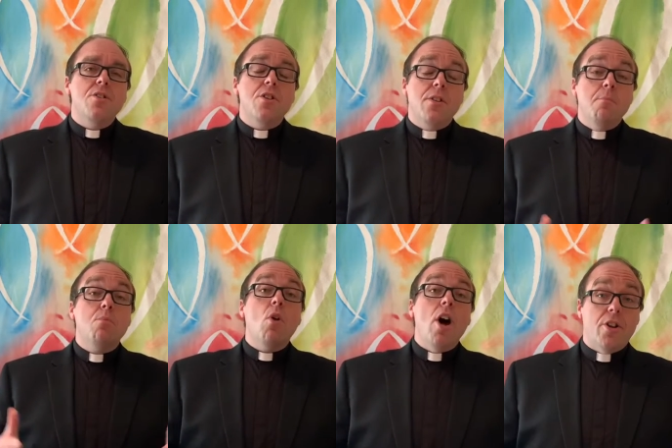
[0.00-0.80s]
to the
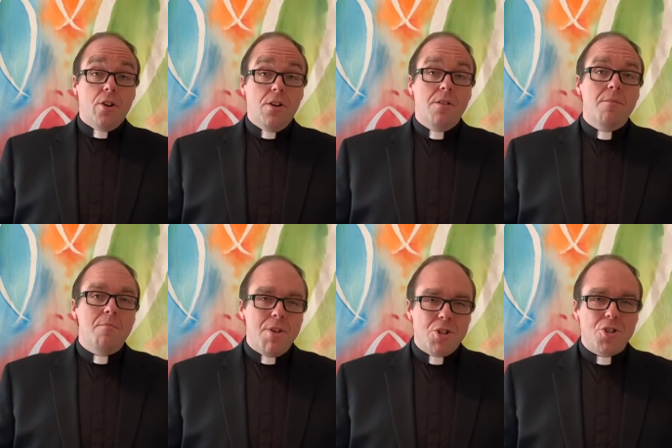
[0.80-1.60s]
broader
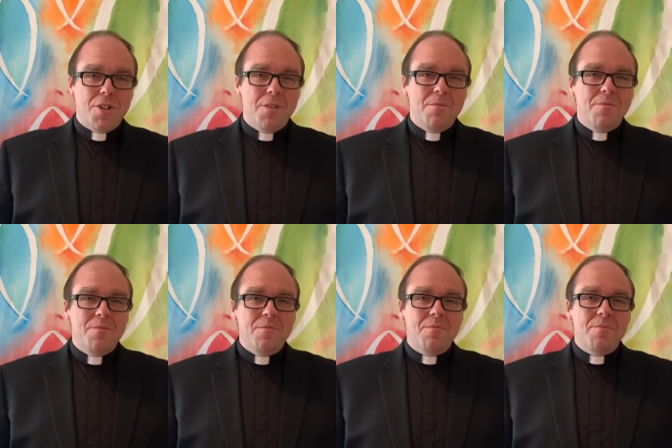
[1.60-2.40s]
mission
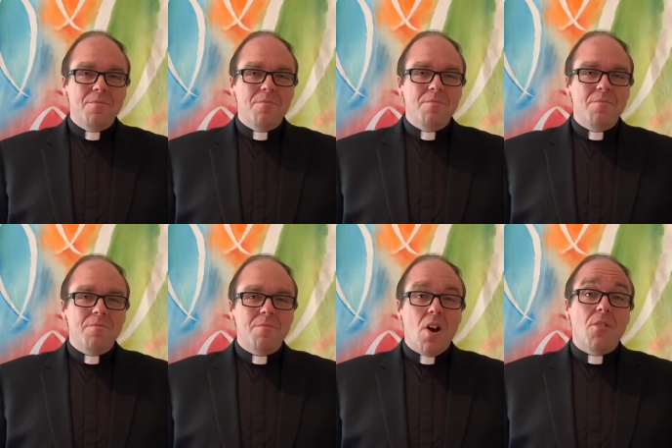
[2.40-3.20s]

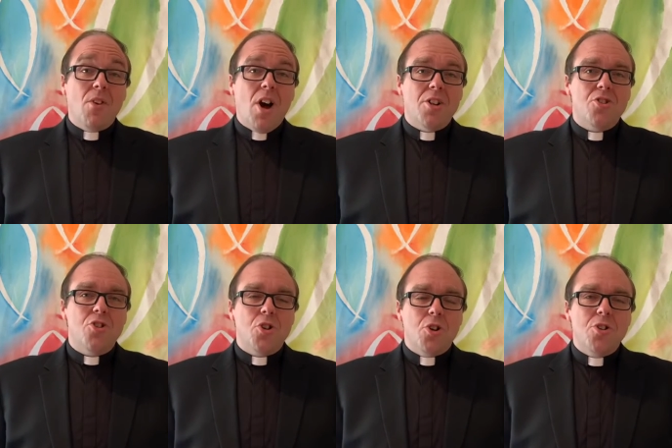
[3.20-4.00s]
of God's
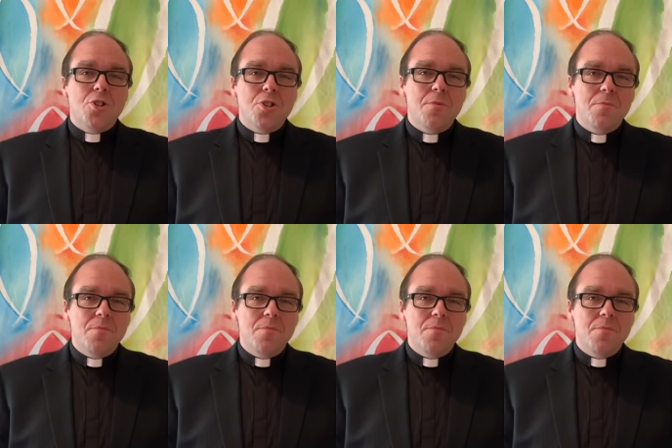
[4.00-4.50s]
church.